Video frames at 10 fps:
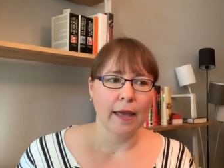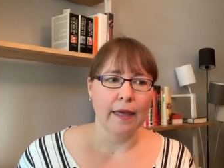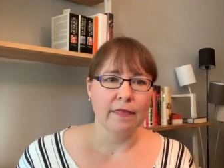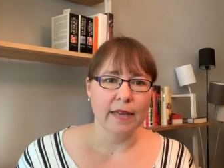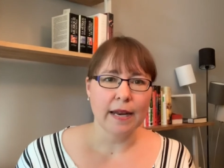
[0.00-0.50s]

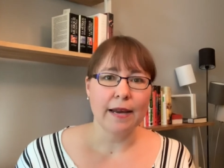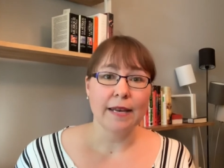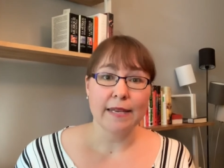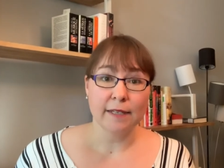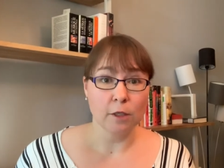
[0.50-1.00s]
And then I
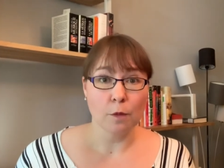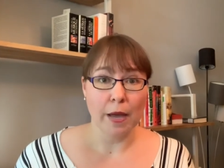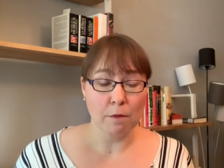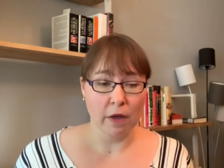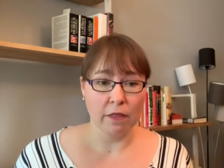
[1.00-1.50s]
lent it to
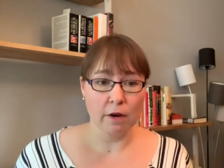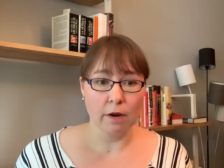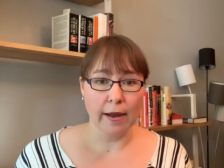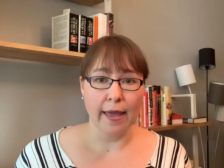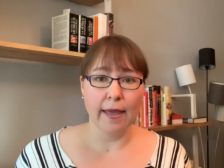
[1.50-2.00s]
my
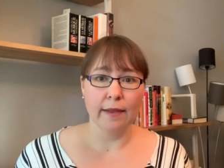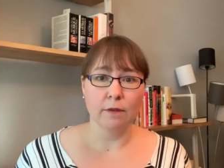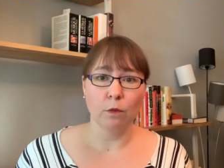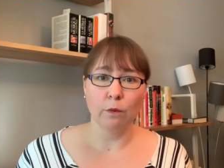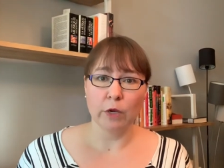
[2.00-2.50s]
mother,
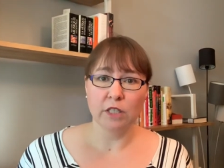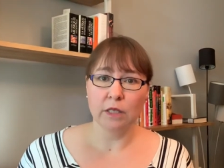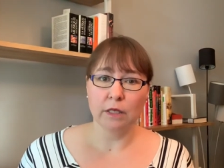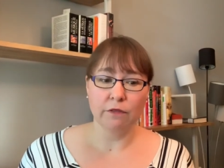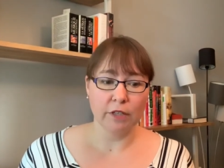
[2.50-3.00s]
and when
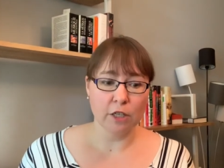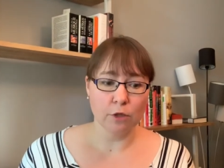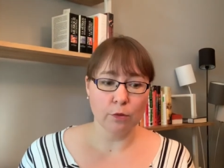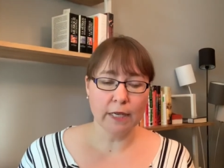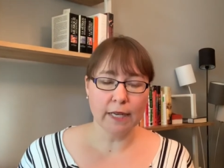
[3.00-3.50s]
she
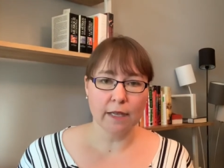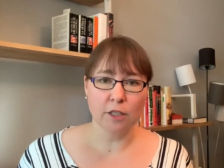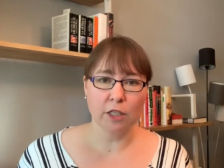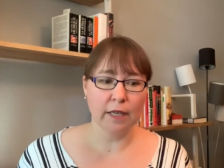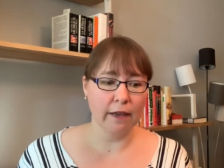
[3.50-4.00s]
finished reading
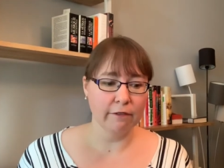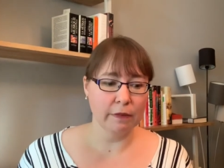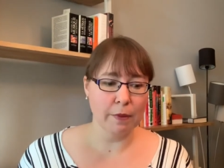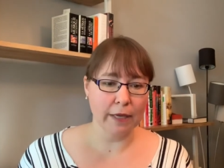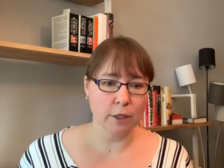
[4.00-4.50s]
it, she gave
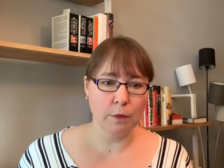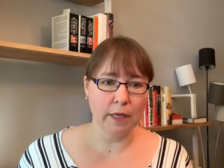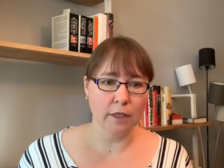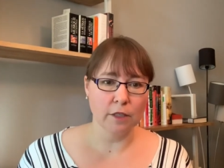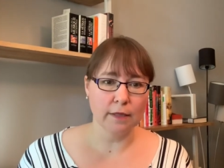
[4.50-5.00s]
it back to
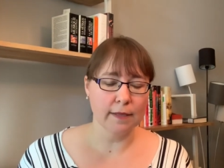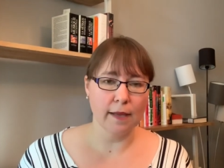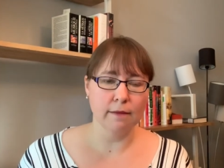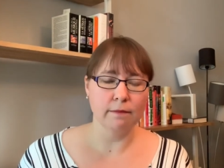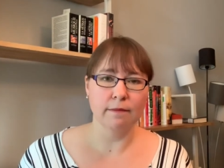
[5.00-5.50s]
me and she
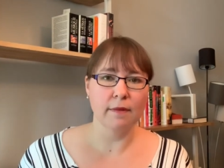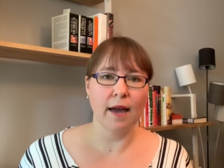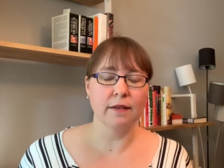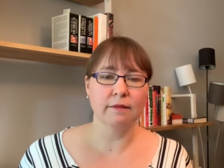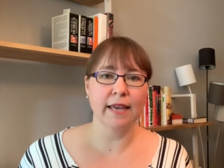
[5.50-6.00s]
said,
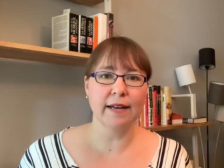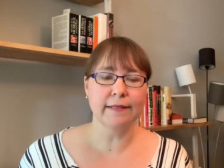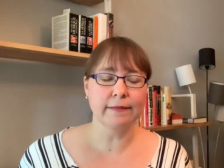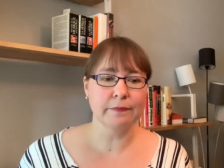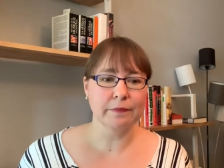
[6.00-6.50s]
I don't get it.